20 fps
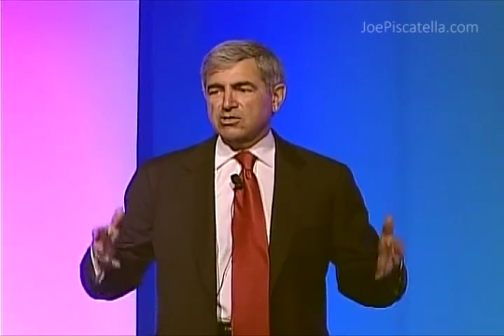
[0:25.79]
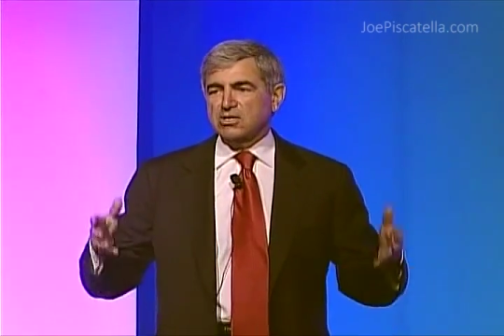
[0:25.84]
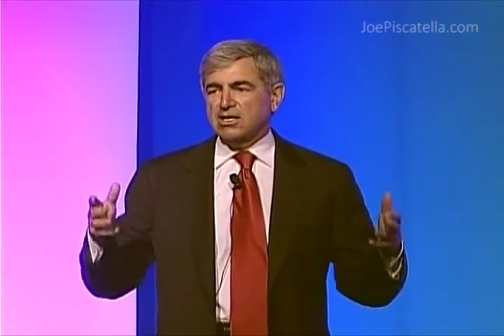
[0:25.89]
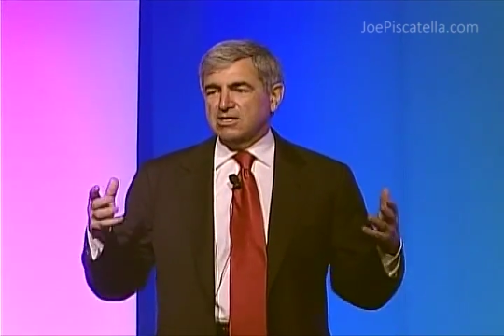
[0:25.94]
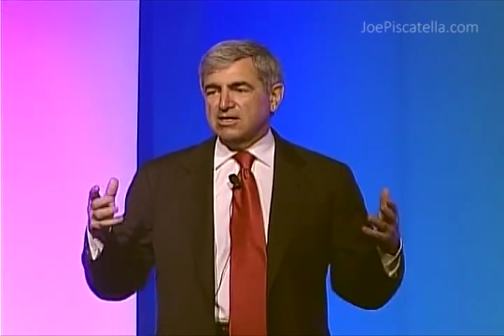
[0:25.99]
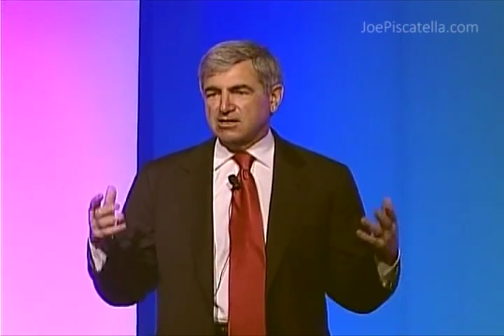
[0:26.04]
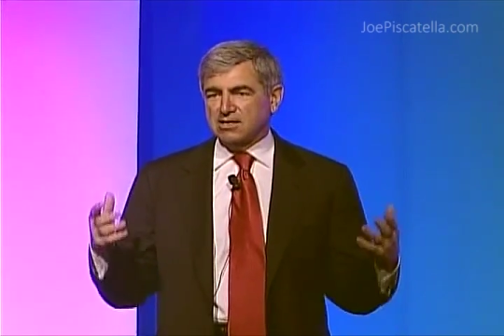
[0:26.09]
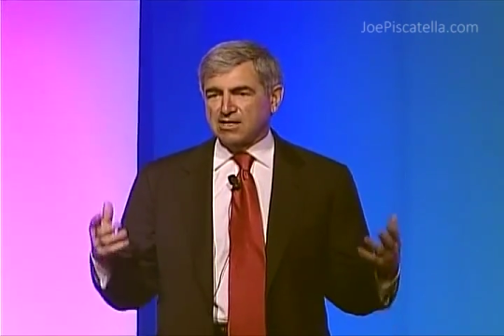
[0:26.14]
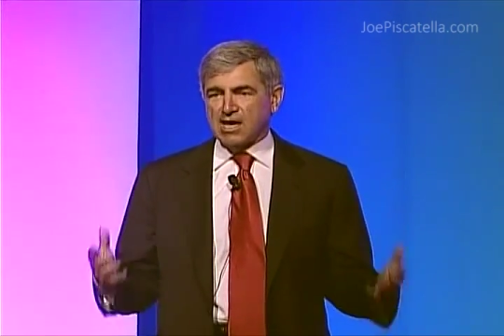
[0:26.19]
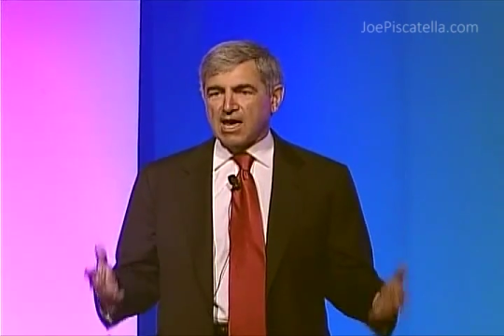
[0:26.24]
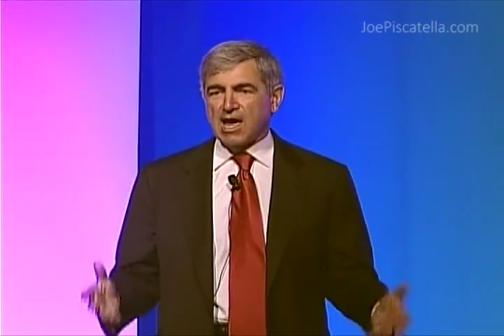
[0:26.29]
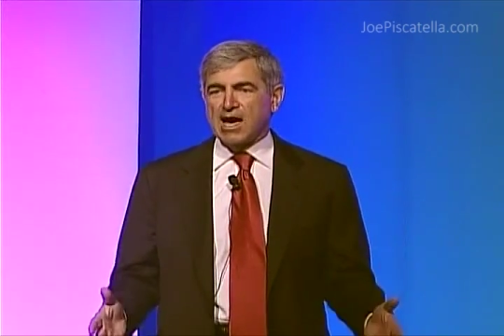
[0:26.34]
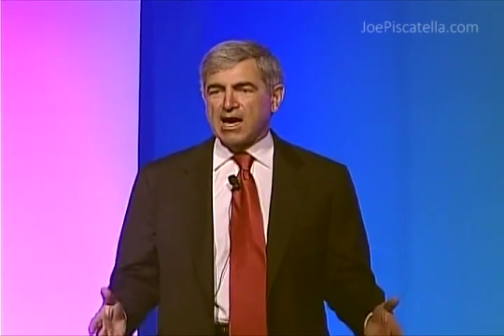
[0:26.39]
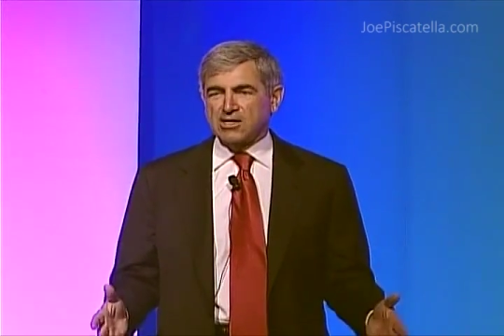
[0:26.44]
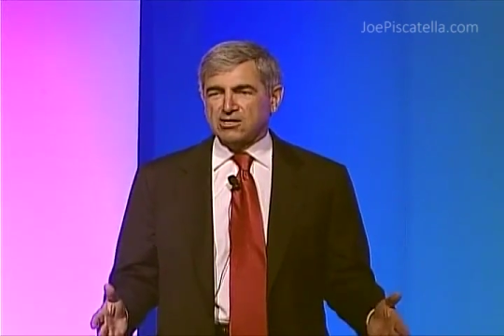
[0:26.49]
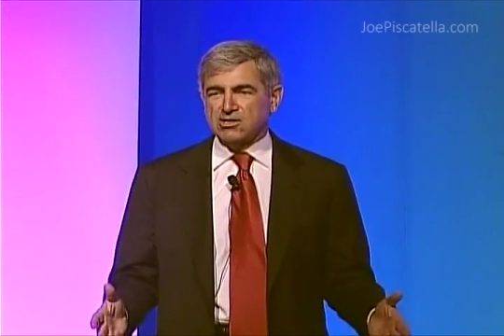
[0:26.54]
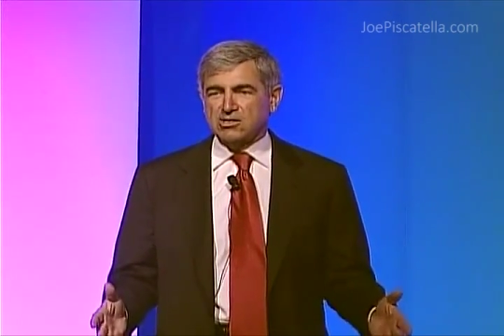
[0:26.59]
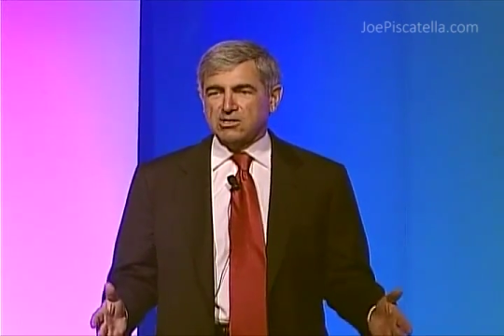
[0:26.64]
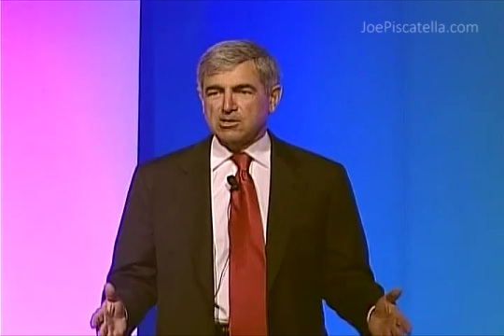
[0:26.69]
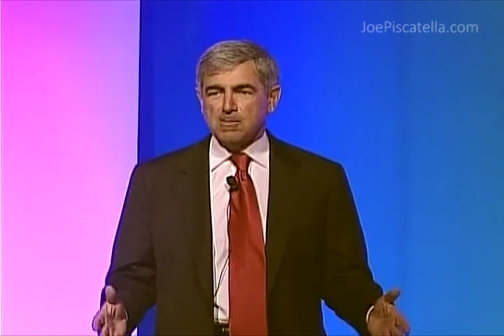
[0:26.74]
in
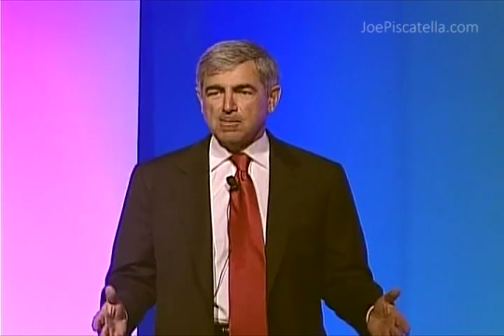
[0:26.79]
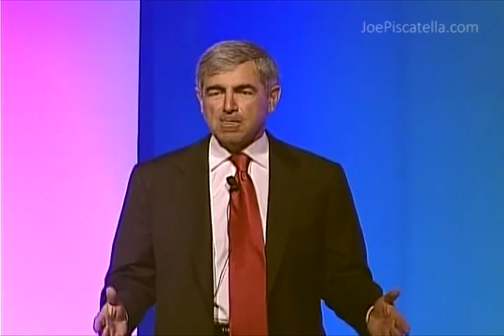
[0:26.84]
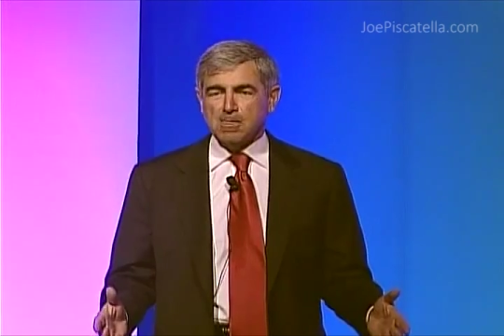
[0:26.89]
cash.